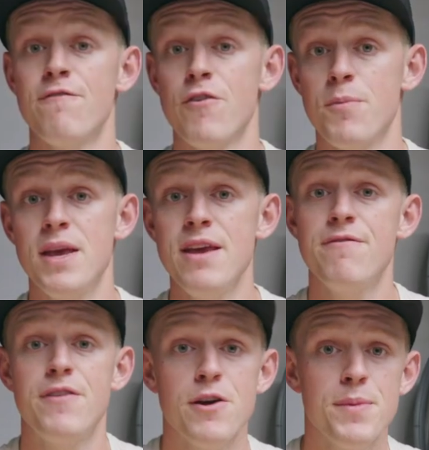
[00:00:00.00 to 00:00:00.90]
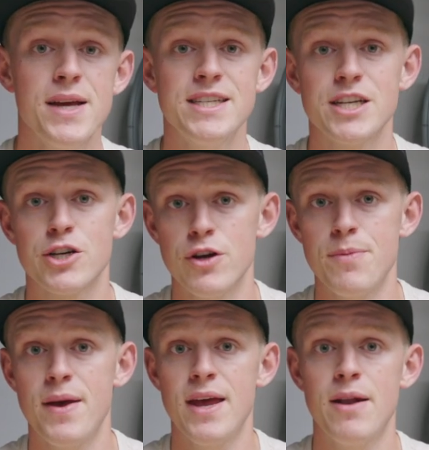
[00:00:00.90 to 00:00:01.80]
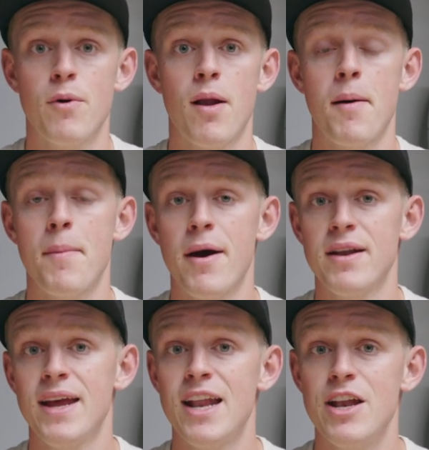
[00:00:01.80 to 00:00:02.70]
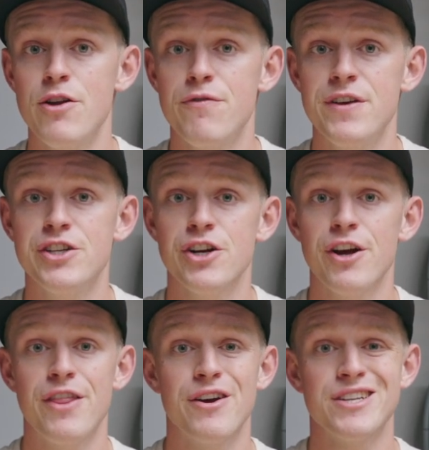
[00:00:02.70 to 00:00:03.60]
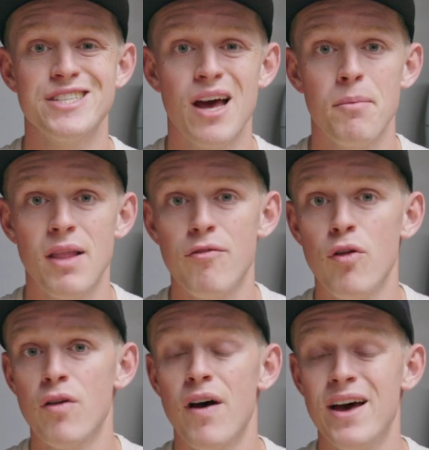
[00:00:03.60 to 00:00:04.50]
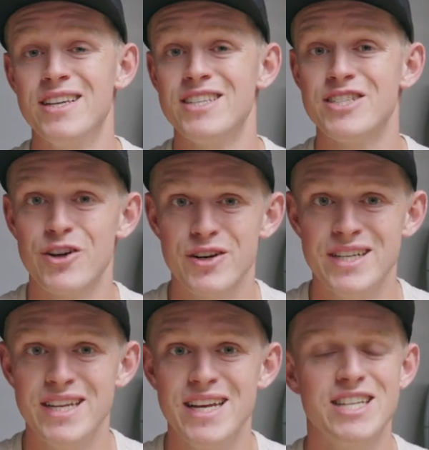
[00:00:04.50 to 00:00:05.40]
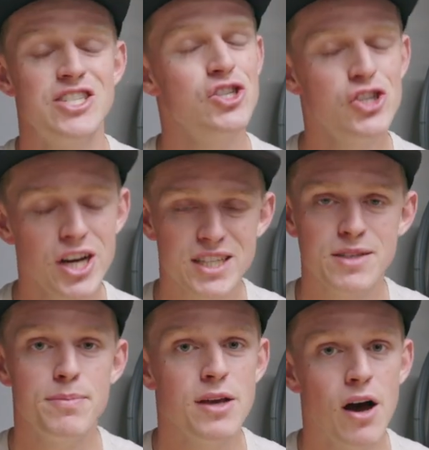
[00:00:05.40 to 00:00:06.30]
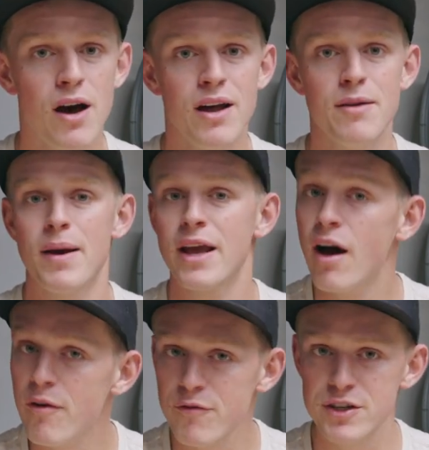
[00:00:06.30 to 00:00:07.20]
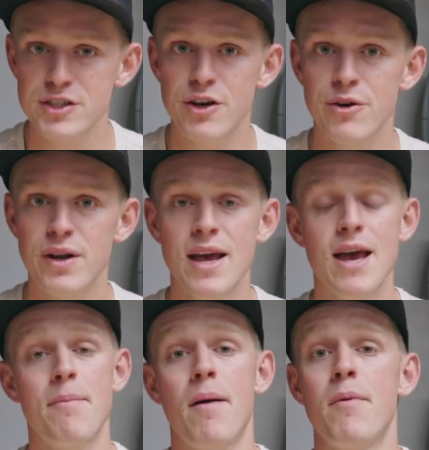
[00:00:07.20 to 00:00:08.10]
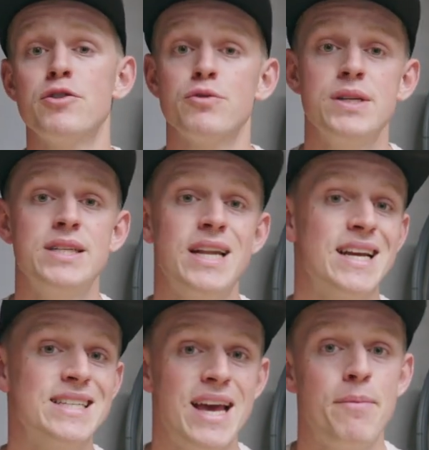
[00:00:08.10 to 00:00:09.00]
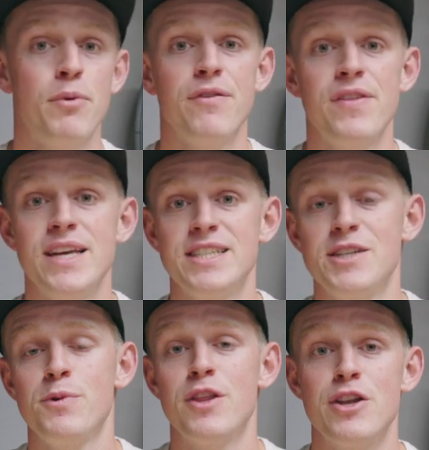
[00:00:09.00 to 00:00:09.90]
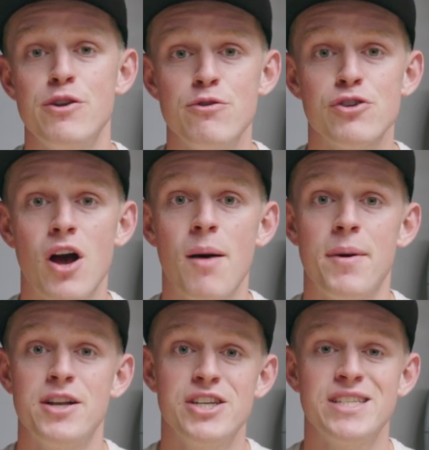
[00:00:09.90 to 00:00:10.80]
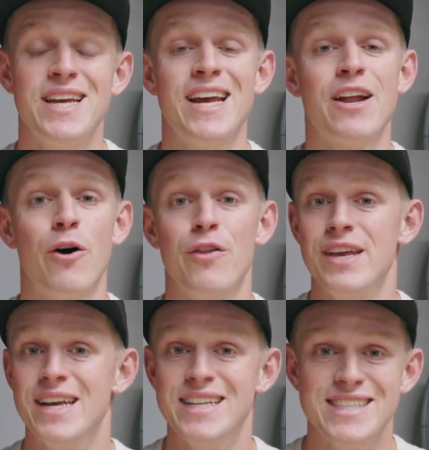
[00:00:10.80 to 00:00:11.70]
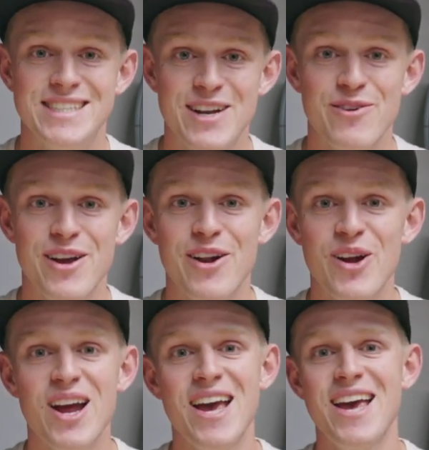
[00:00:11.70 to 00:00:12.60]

For me, fear begins to creep in when I'm about to hit a new feature and there is some level of uncertainty. It's just beyond my comfort zone. My most recent example of this is with a new drop I just hit called the Incinerator.